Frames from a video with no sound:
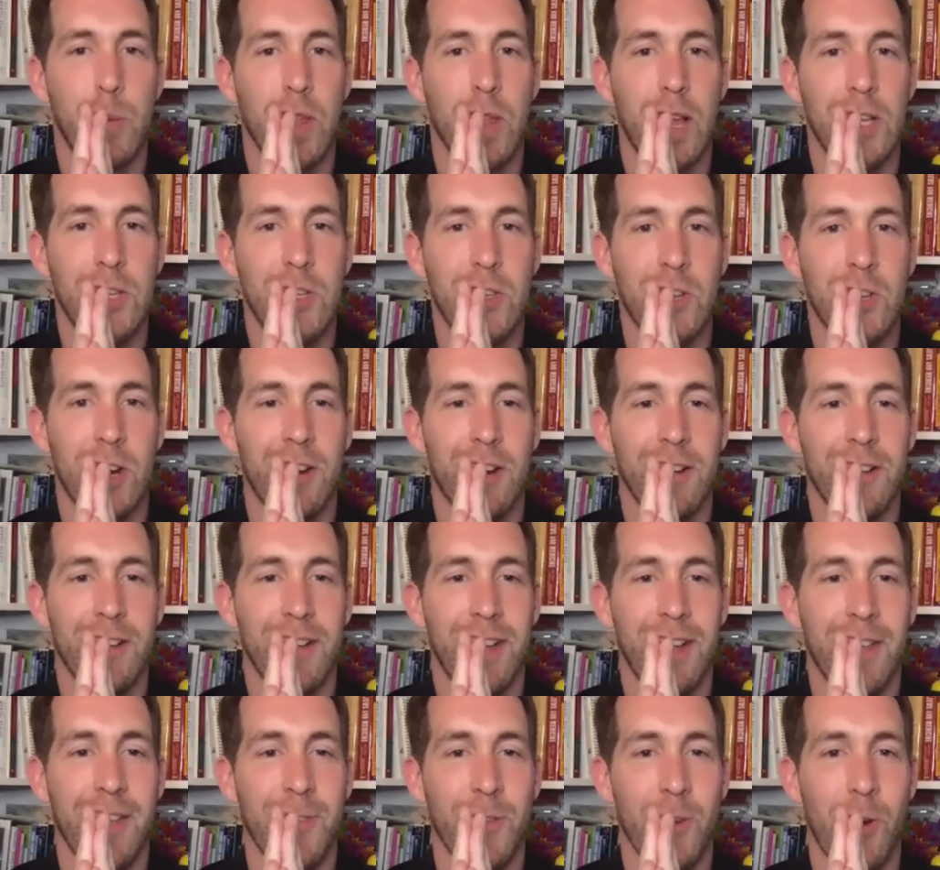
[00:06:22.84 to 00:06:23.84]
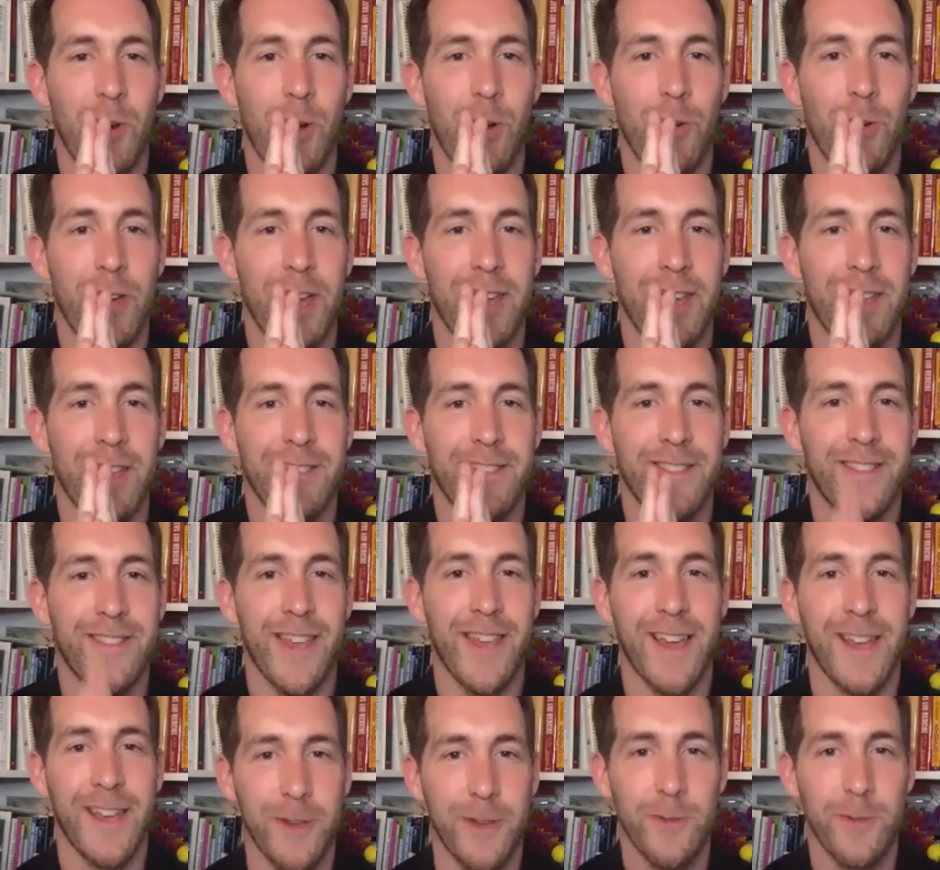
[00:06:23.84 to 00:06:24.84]
pleasure as always.
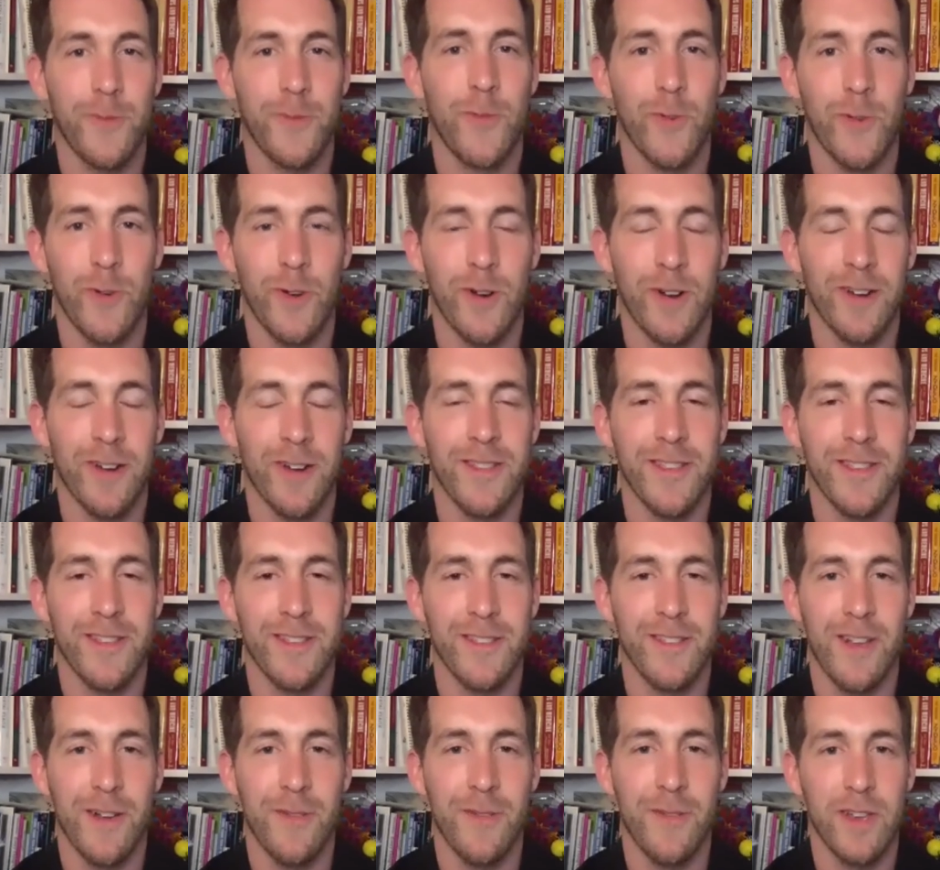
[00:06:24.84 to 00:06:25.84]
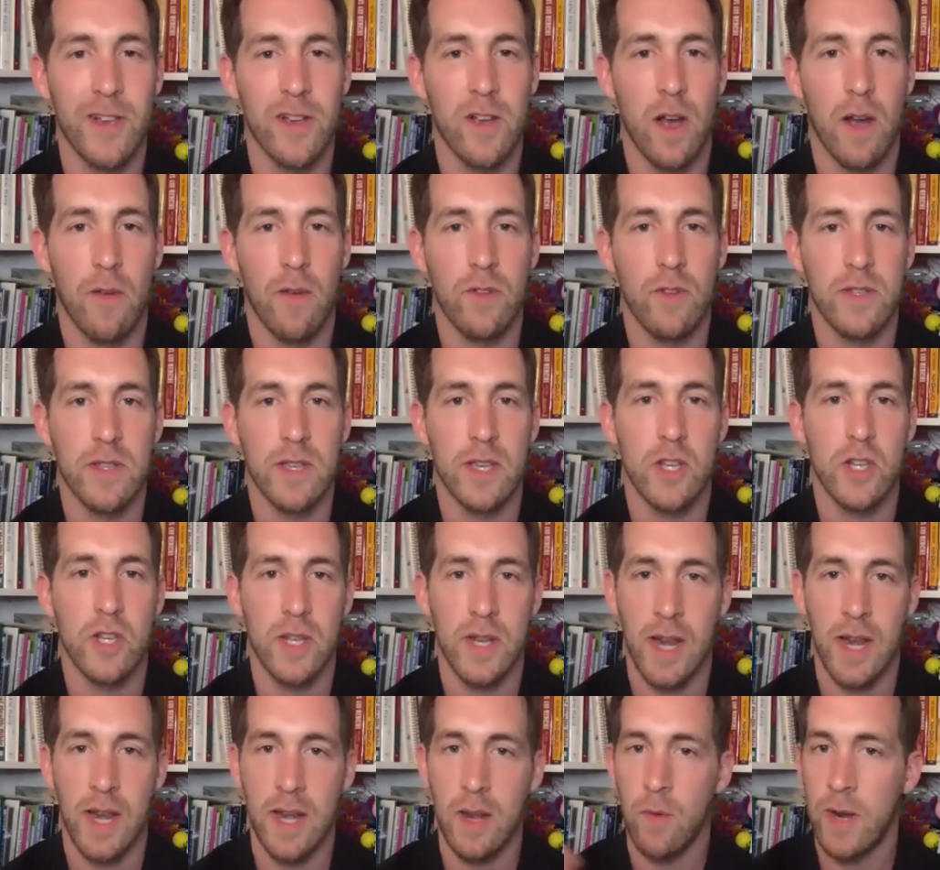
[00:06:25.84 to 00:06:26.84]
Thank you for this lovely
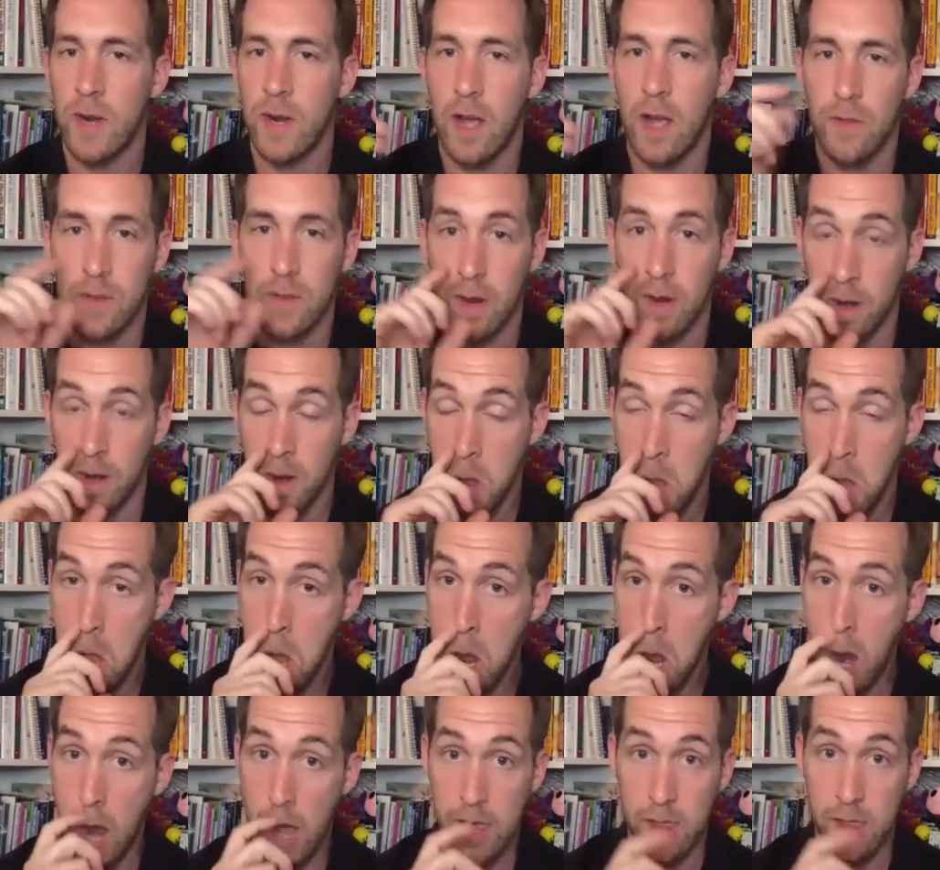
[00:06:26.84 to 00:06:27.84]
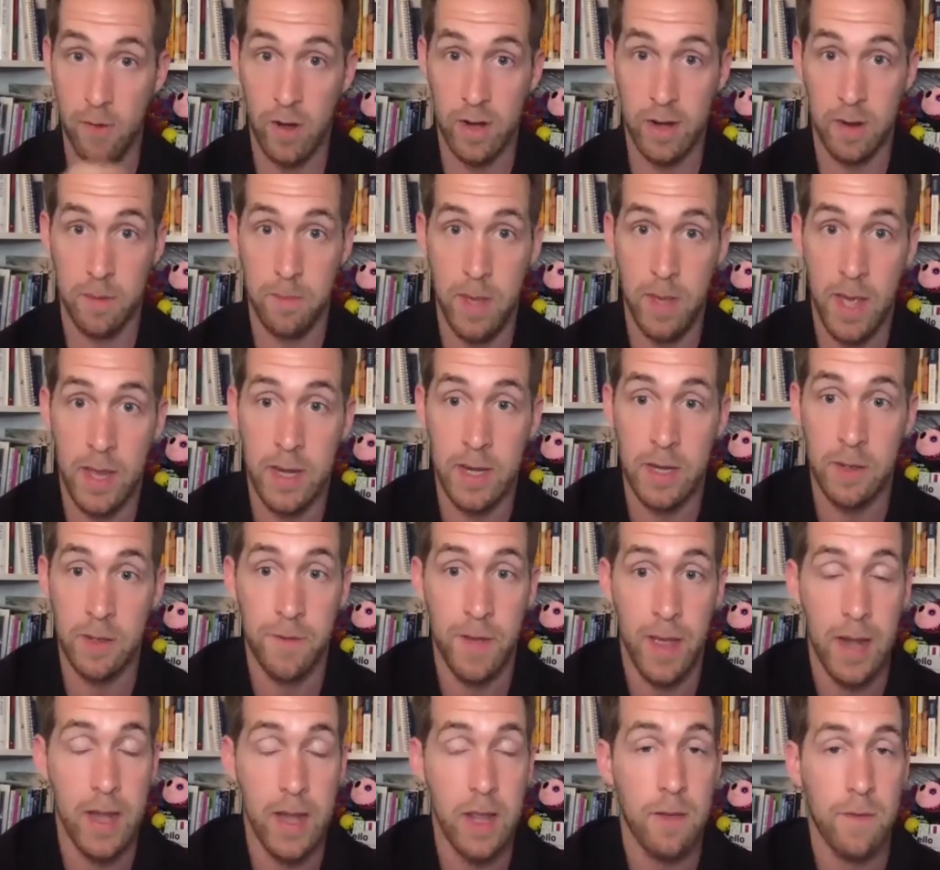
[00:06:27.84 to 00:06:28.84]
conversation. Anyone out there, highly recommend if
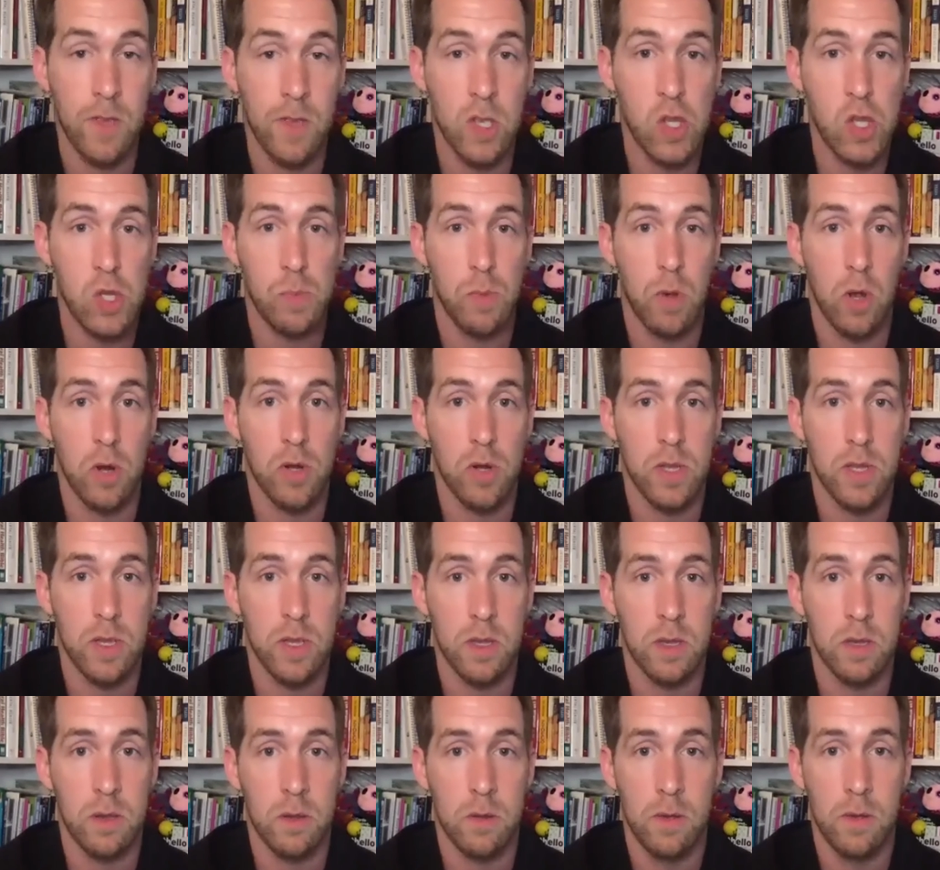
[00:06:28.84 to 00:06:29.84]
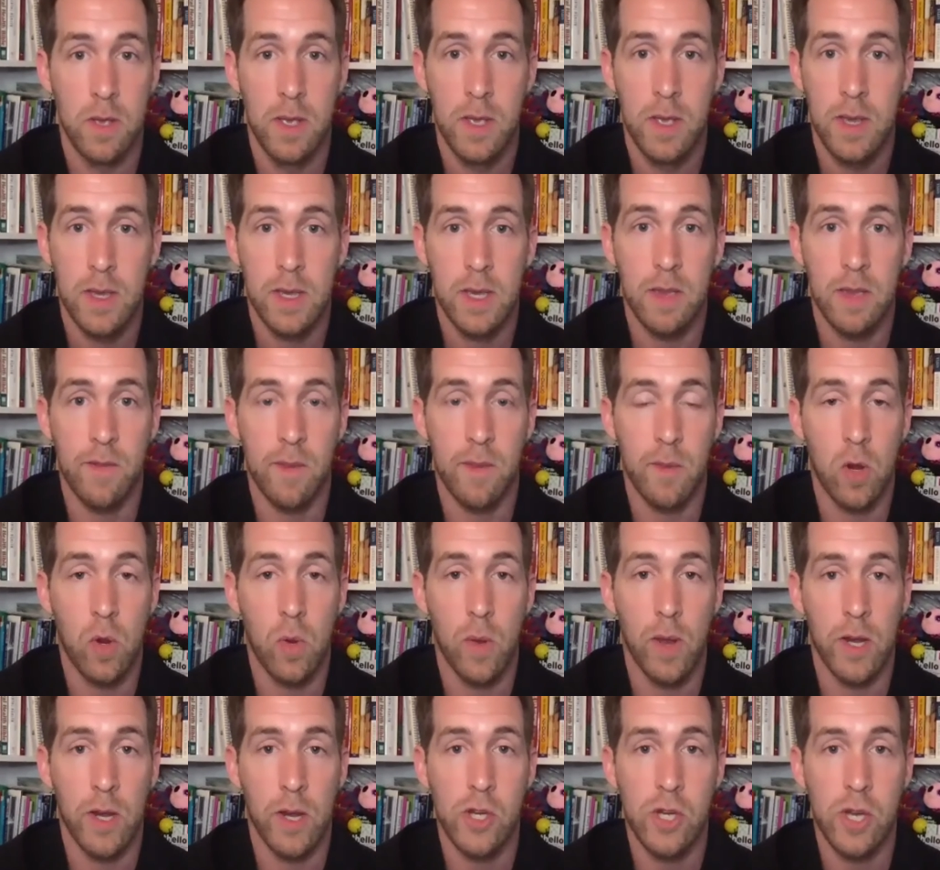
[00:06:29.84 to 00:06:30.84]
any of this spoke to you, give him a
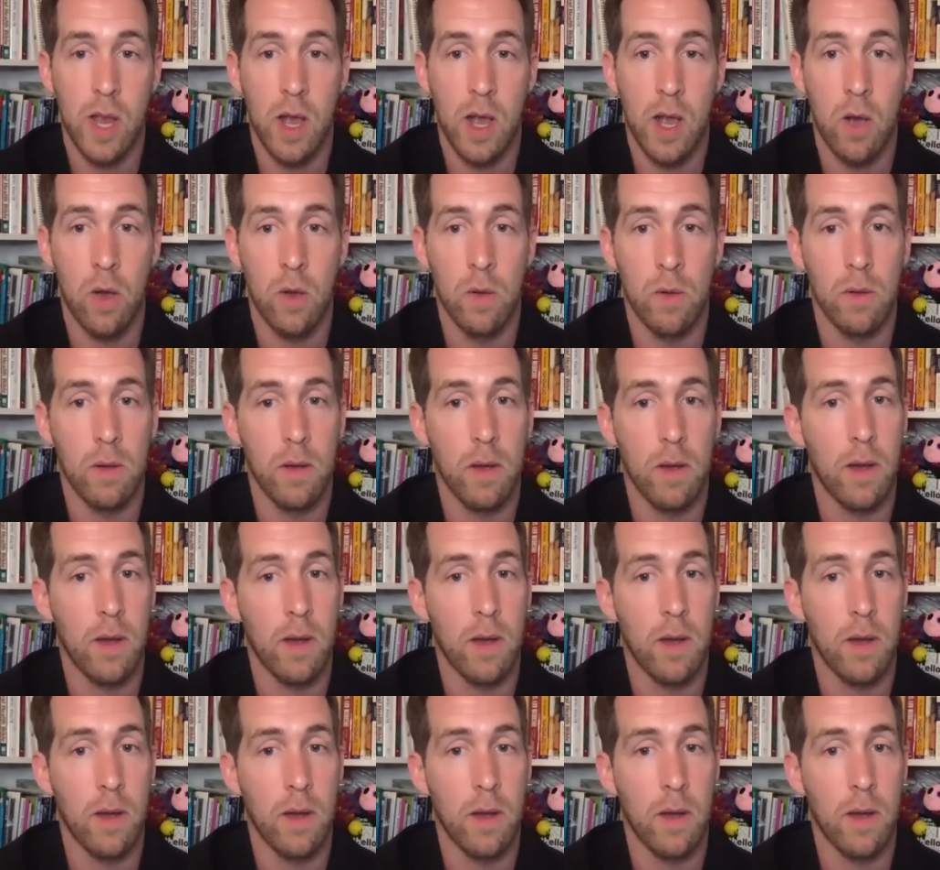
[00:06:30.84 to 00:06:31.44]
quick shout.